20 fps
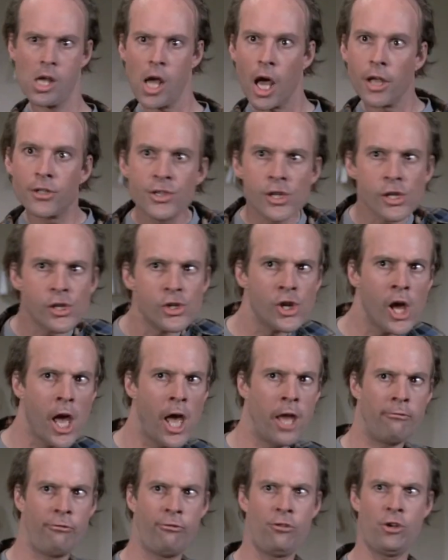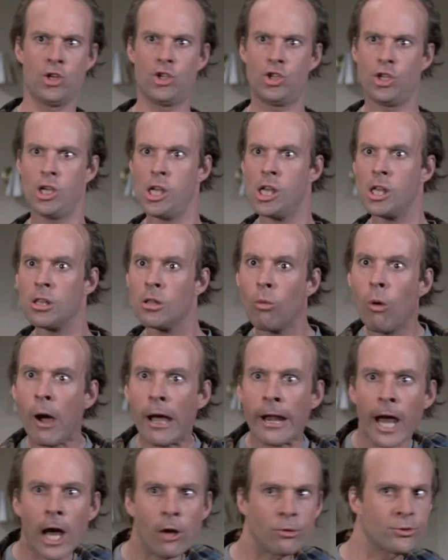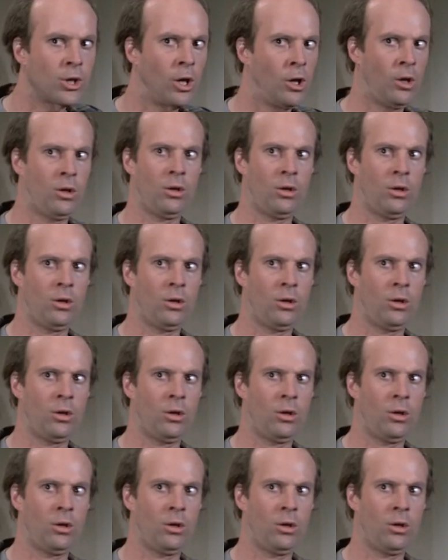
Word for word: I see a giant fish eating the White House.